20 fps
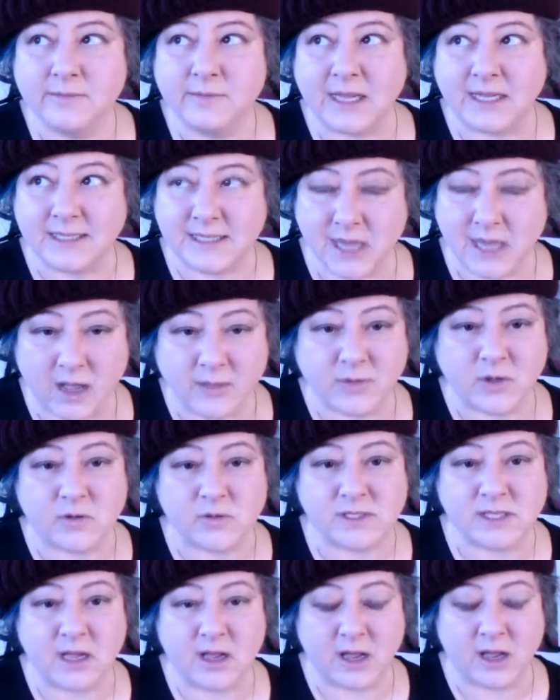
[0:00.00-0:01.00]
As time
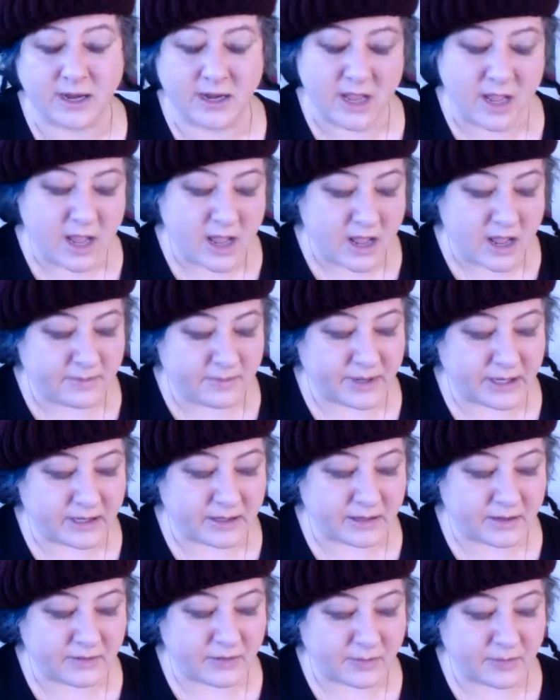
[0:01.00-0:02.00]
goes on.
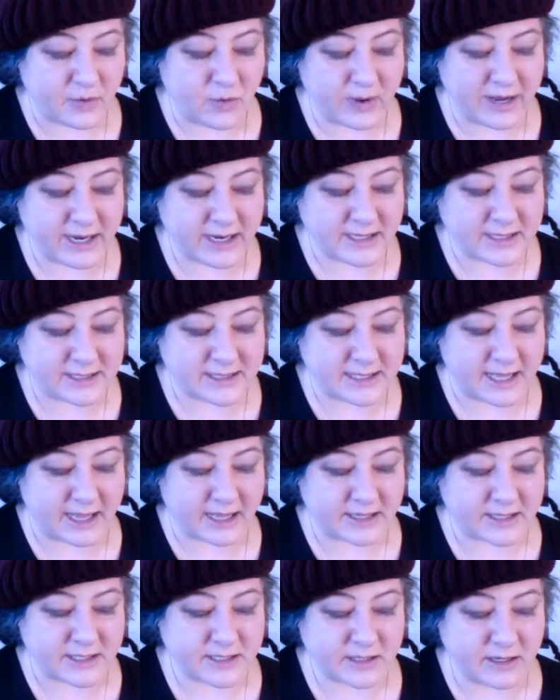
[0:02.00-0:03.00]
But the point is
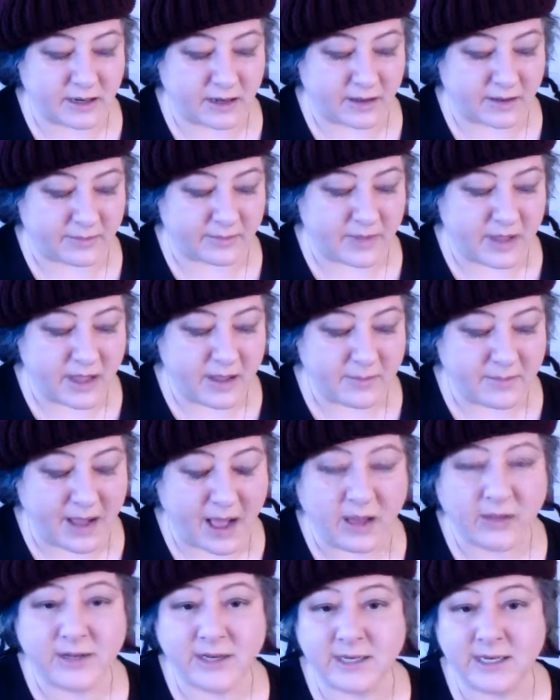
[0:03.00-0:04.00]
that
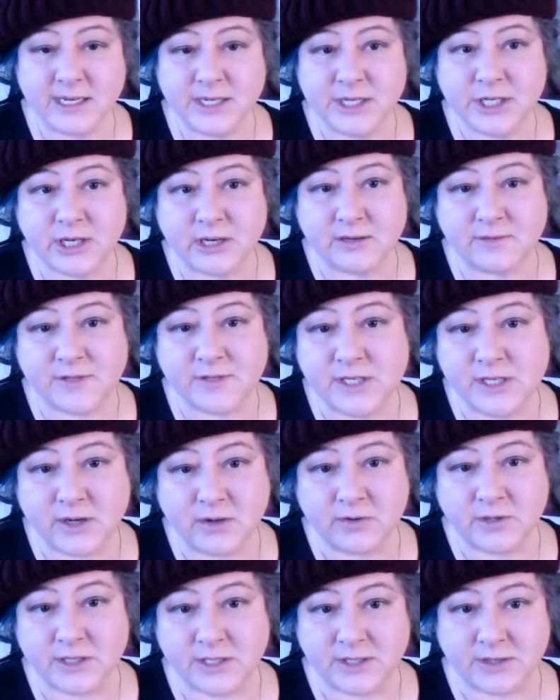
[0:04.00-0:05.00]
ballot initiatives
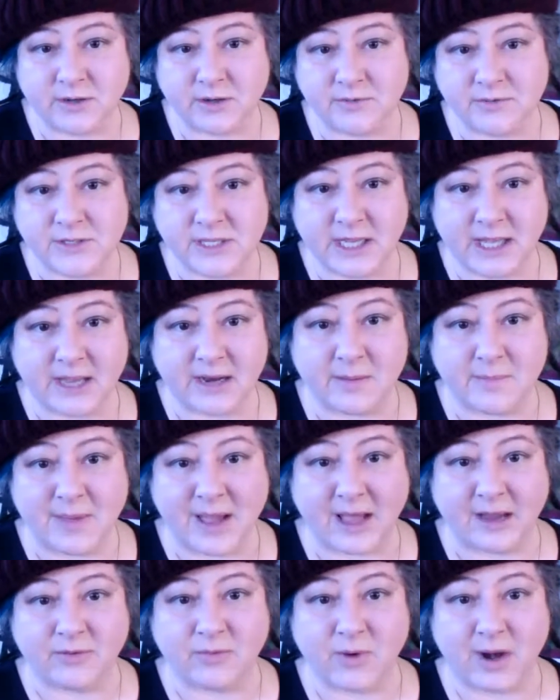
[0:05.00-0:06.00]
don't deserve to get a
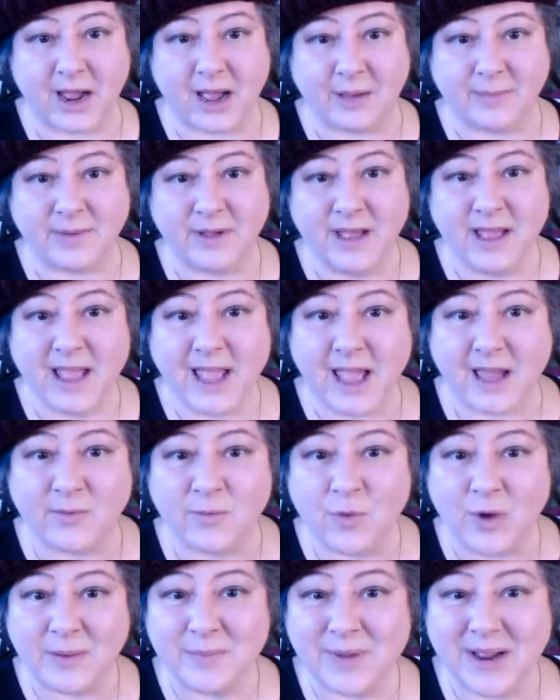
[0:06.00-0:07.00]
bad rap,
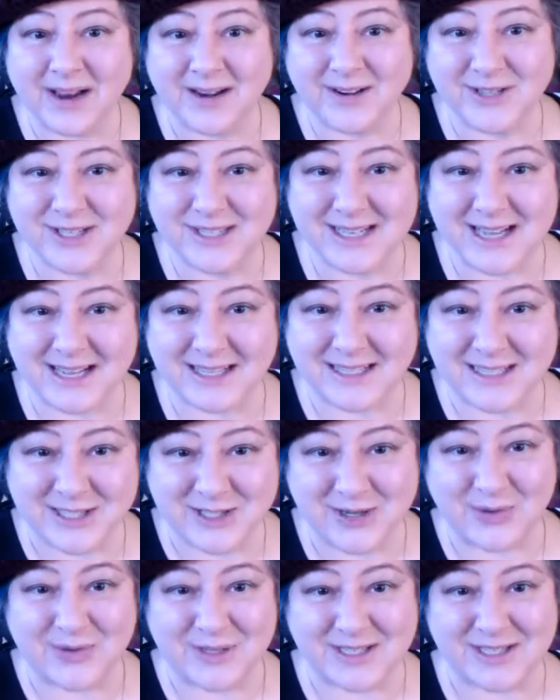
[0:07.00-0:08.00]
and one-payer states
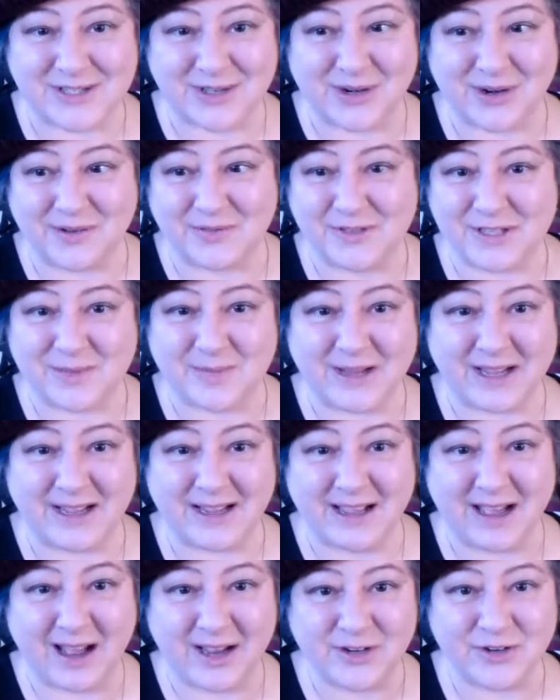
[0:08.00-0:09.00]
don't deserve to
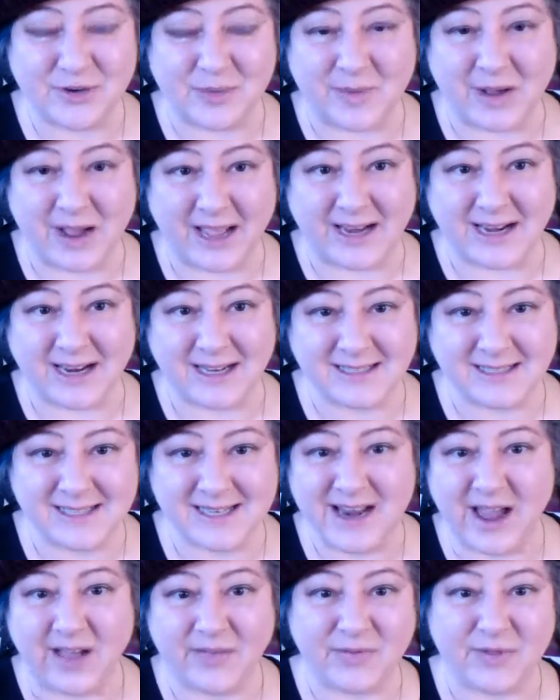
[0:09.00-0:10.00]
be undermined
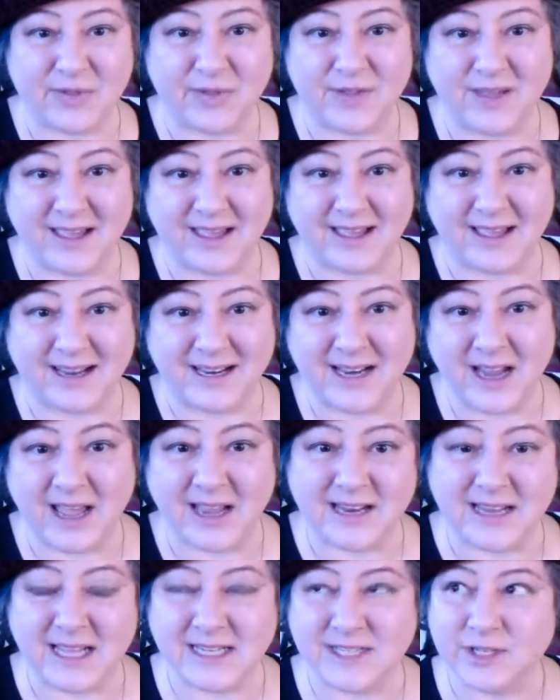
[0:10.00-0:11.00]
as not the thing,
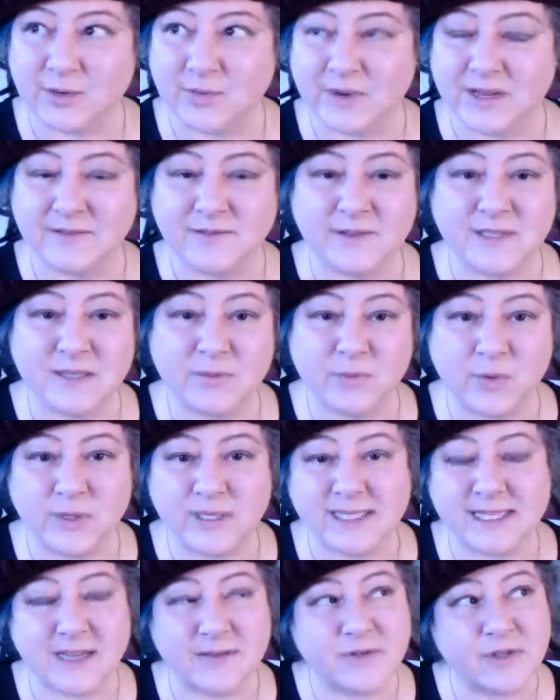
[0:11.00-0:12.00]
and to
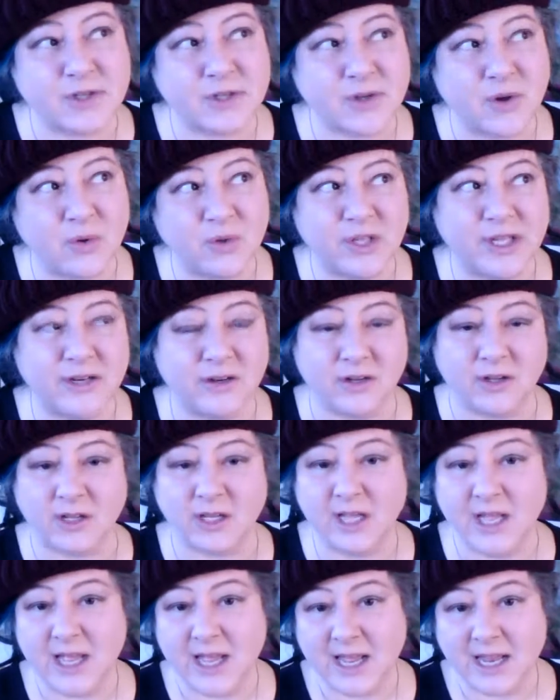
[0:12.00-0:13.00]
receive so little